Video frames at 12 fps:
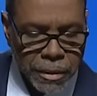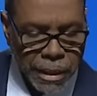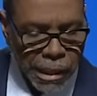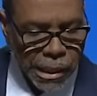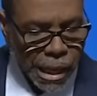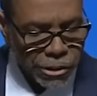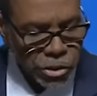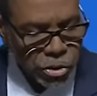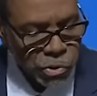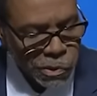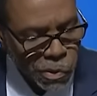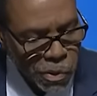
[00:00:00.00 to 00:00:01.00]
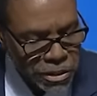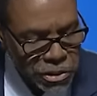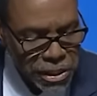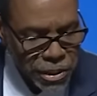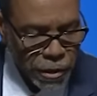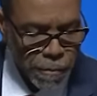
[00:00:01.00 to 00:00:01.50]
Now, Colossians 2:1
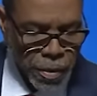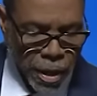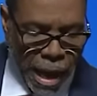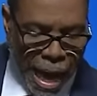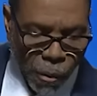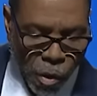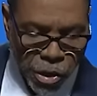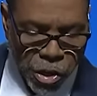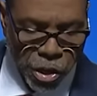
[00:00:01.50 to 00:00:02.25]
says, I want